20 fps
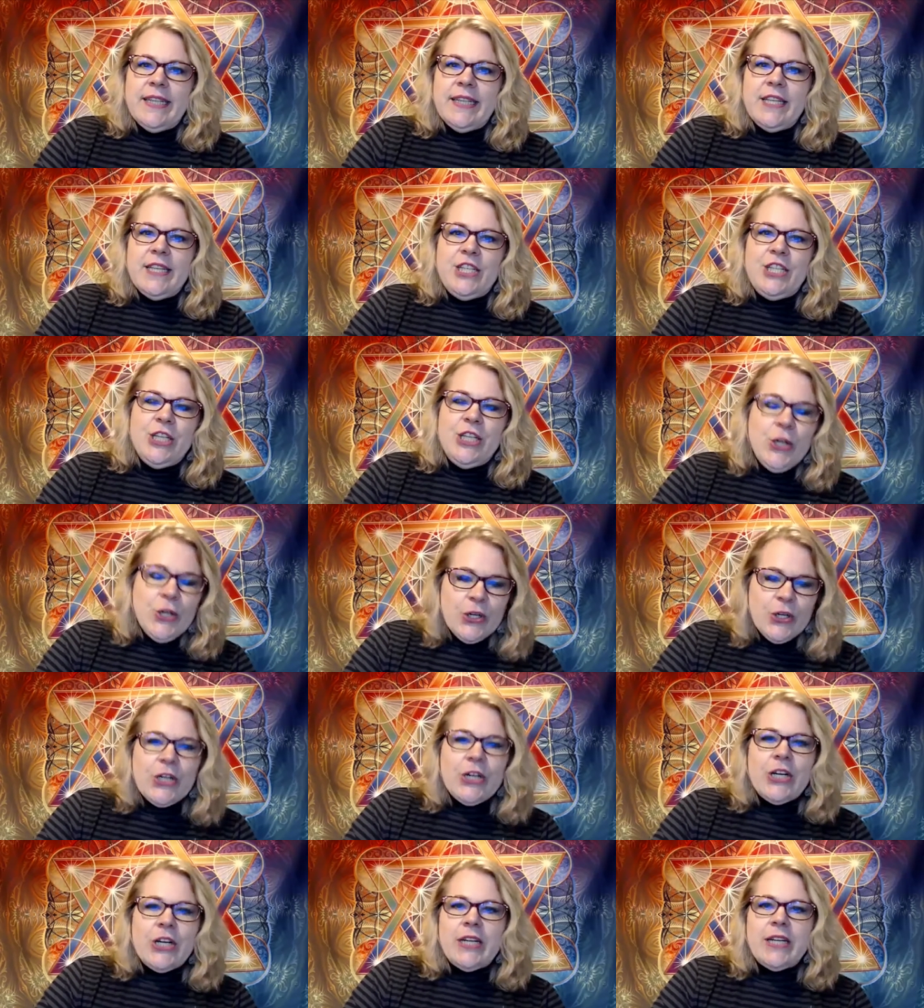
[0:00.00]

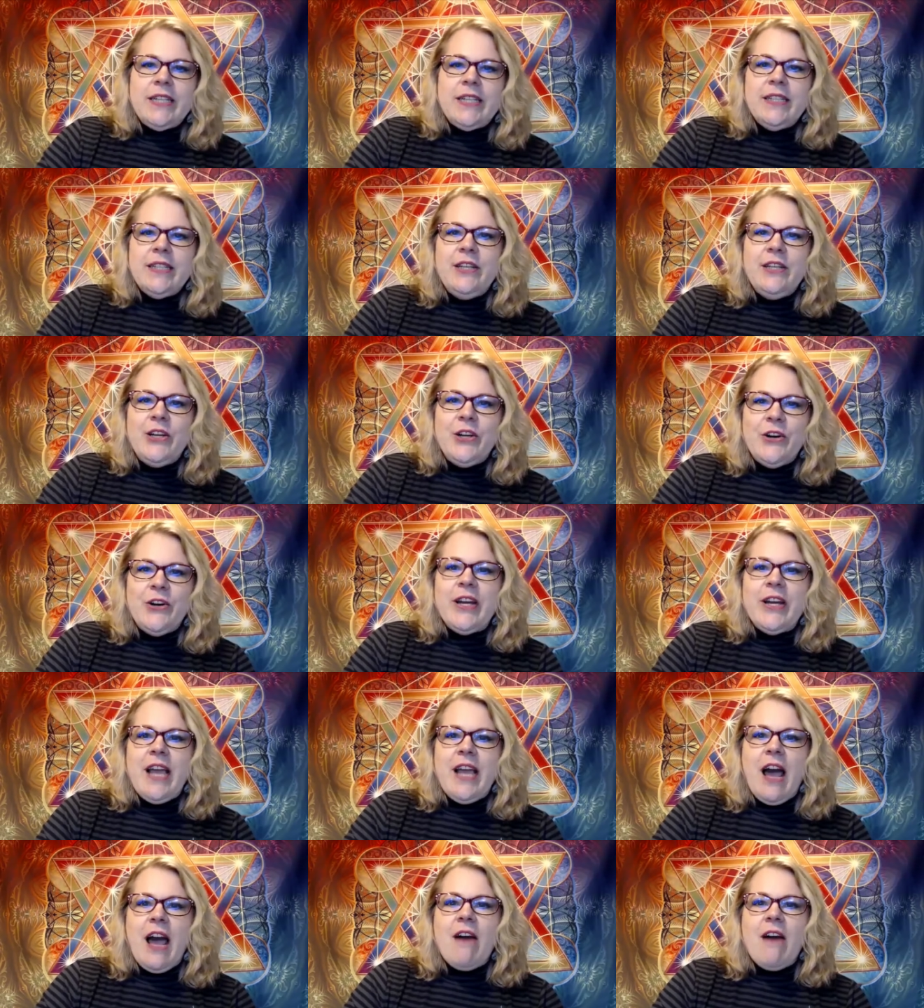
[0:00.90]
Sure,
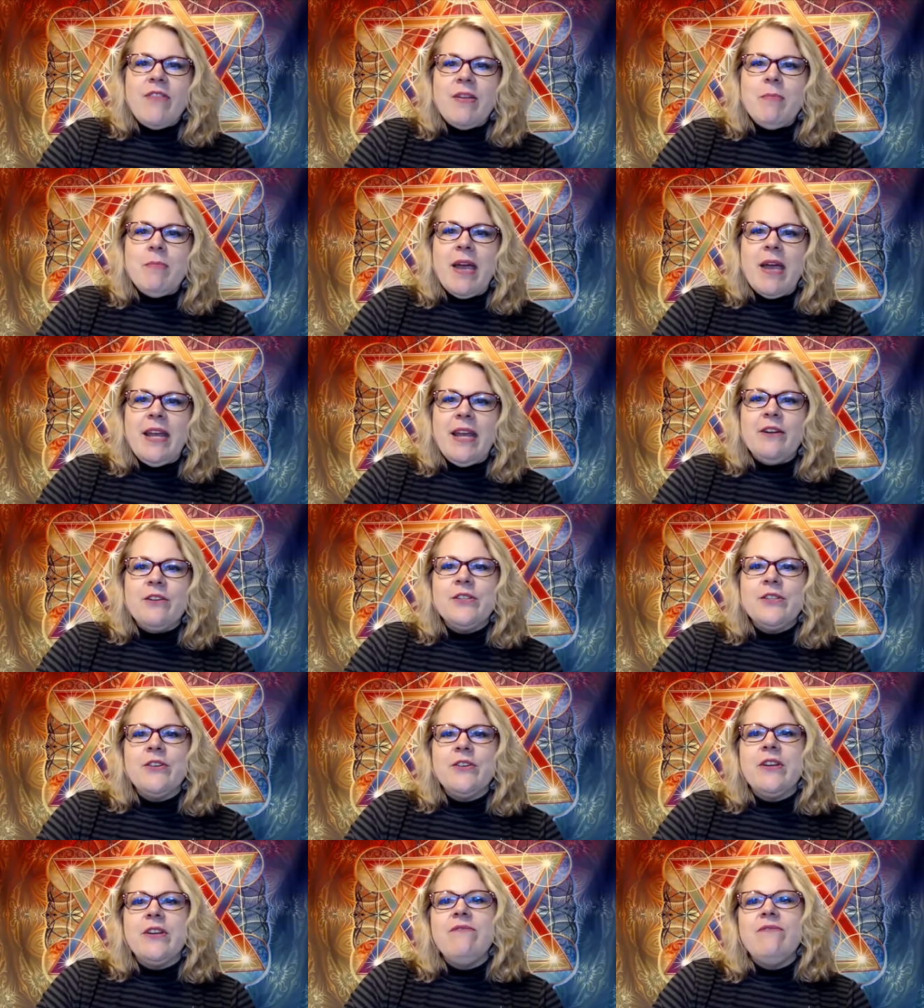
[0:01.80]
Keurig coffee makers
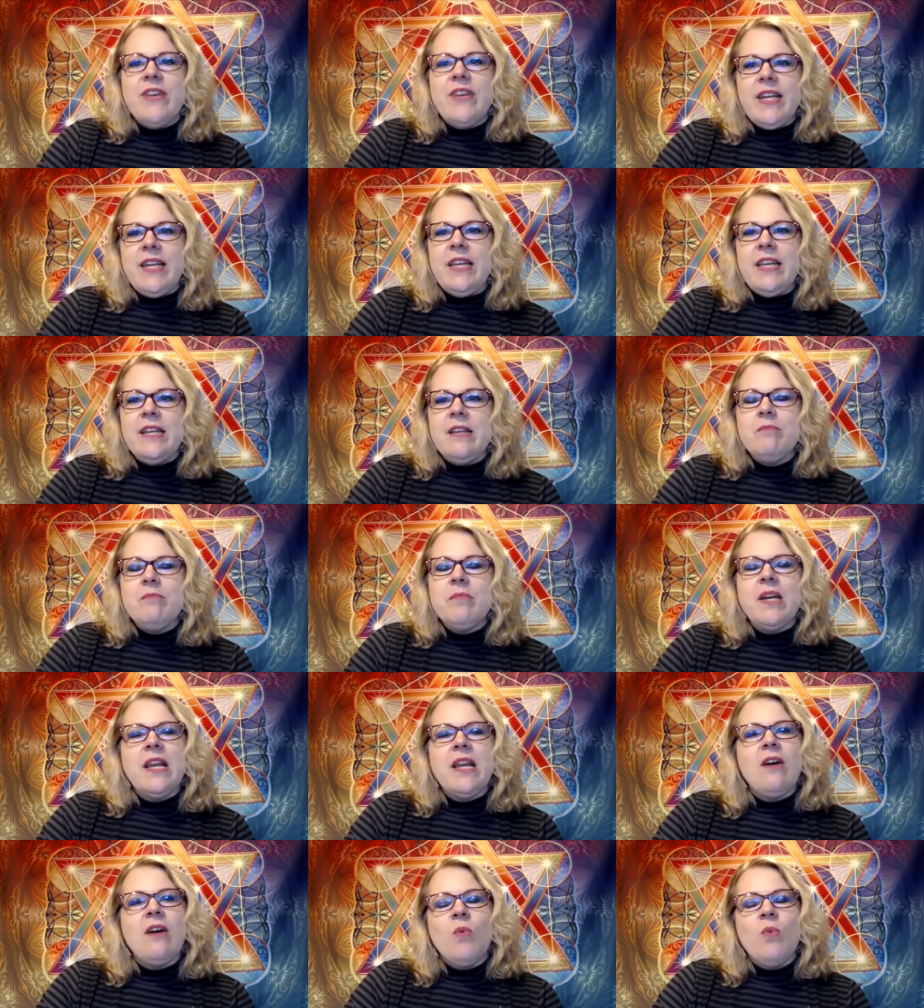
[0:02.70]
are convenient,
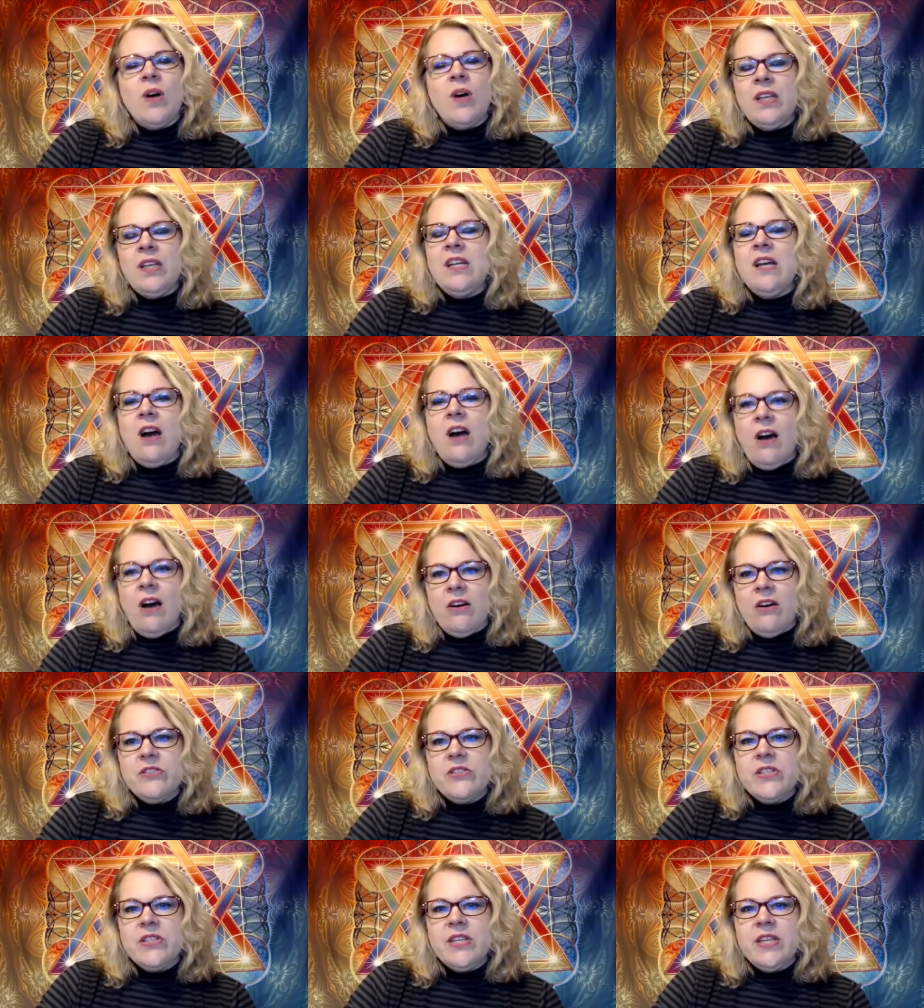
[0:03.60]
but at what
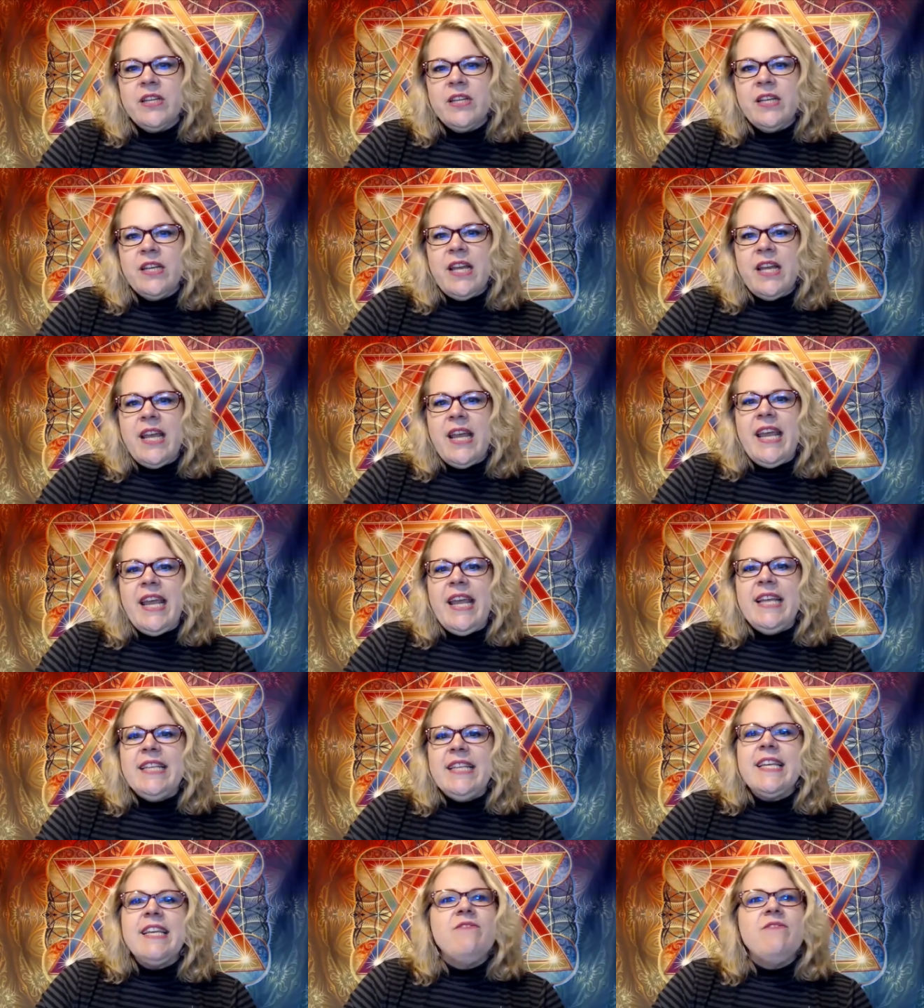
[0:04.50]
cost?
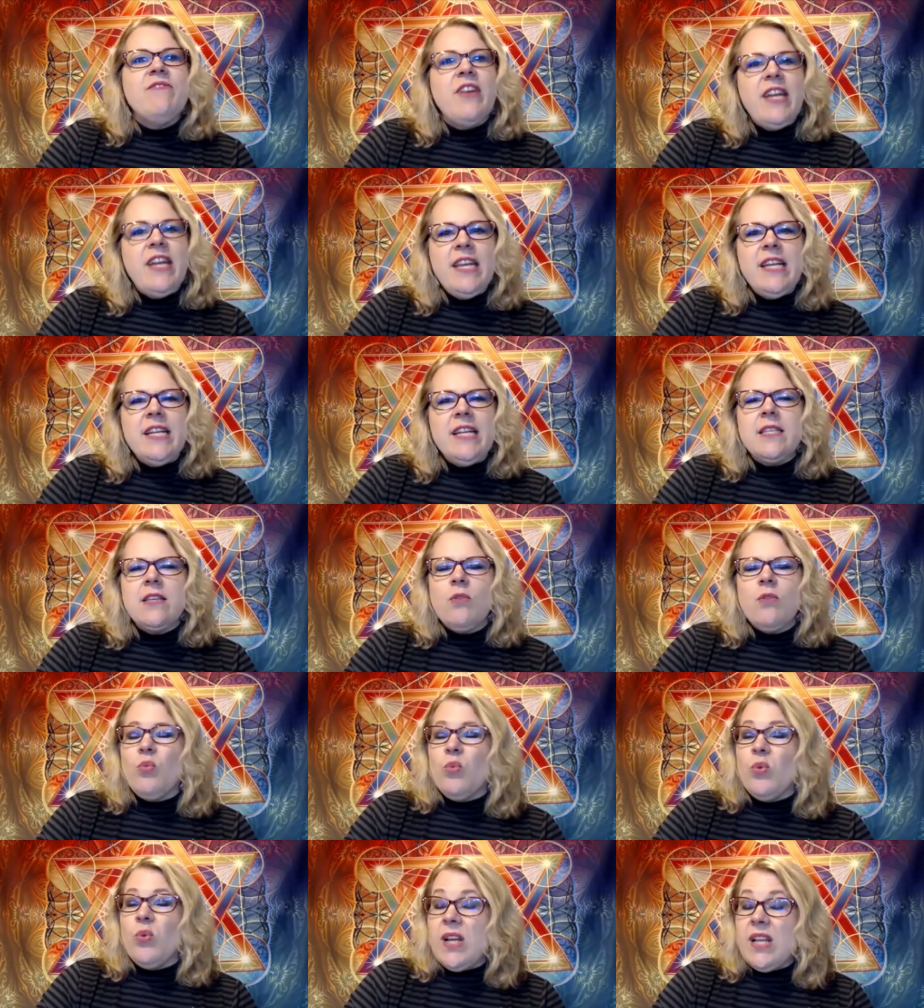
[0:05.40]
Is convenience
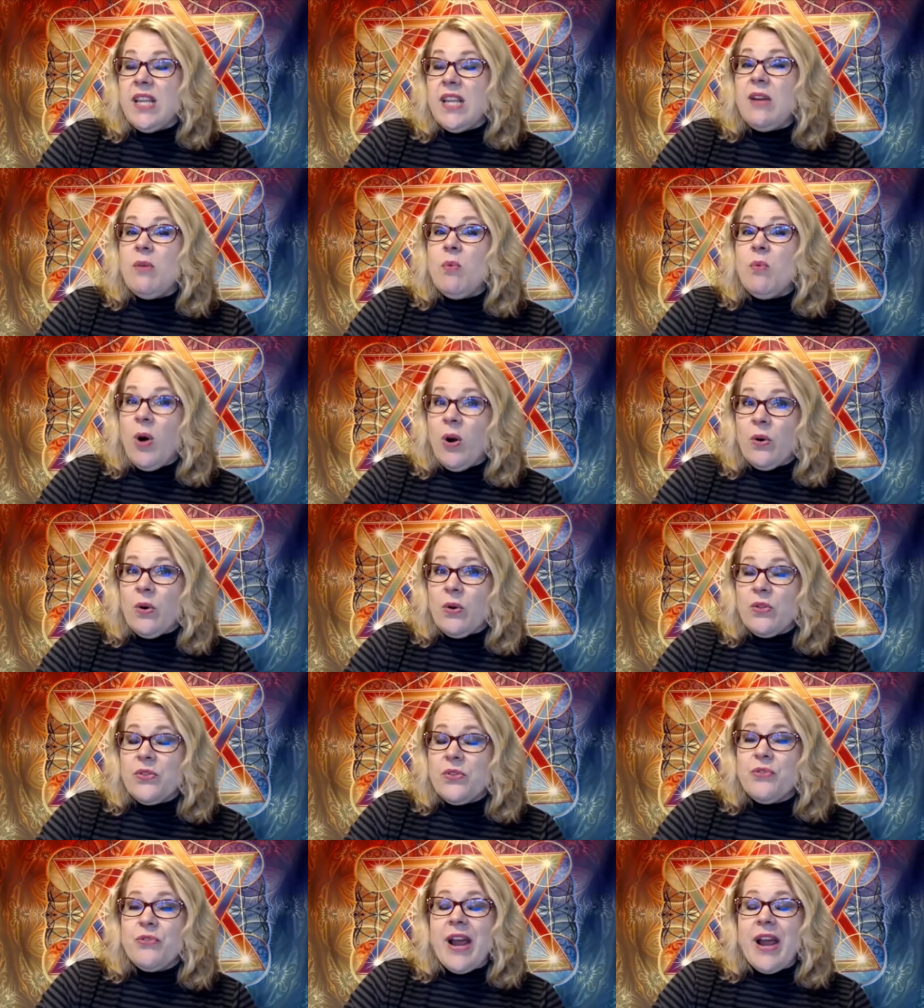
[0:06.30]
really
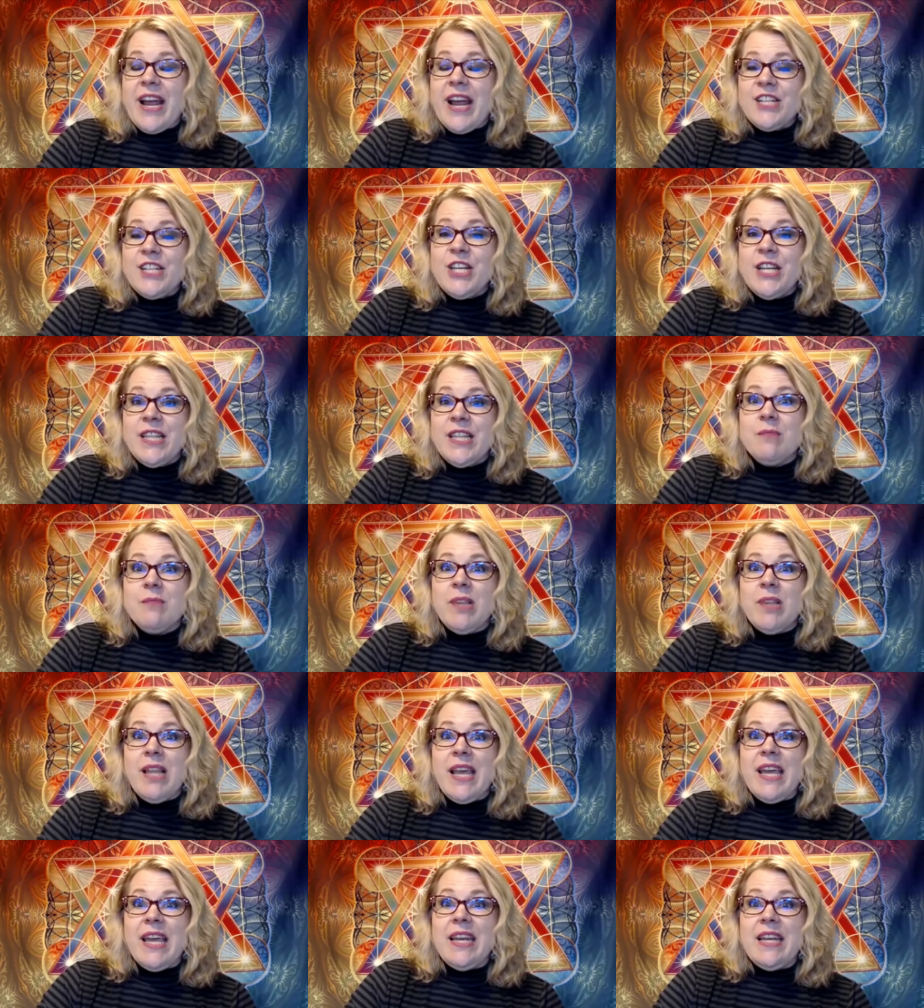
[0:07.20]
worth trashing the
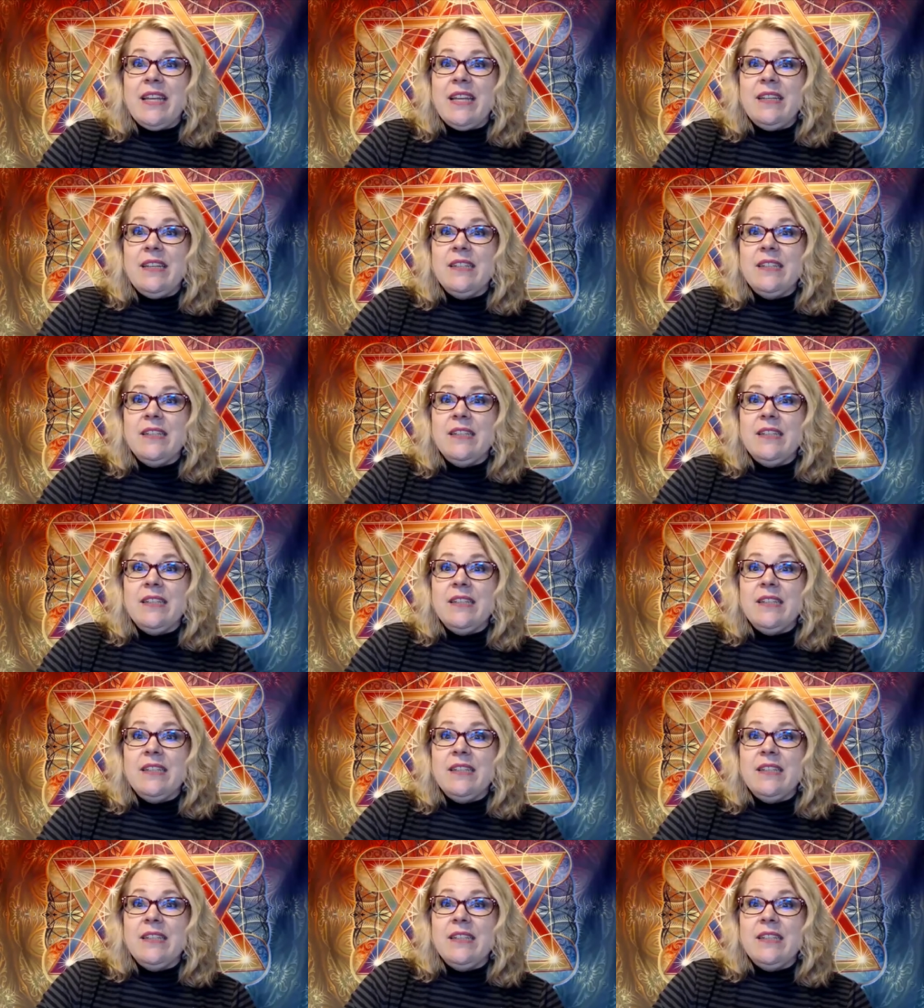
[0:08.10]
planet?